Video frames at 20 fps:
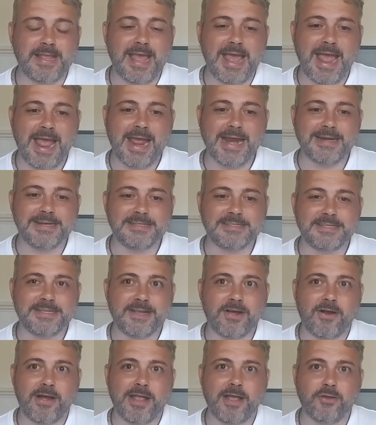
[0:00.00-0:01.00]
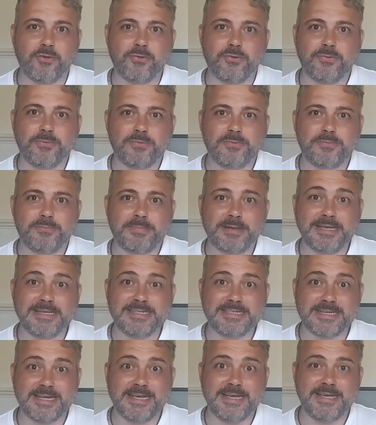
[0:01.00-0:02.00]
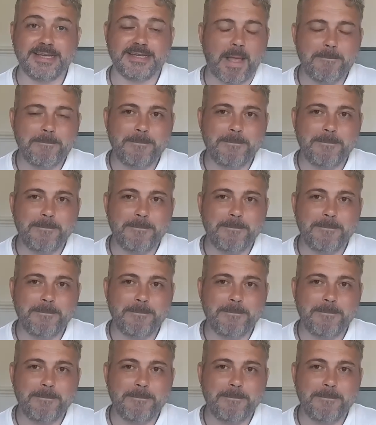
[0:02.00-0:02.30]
and the IOPC,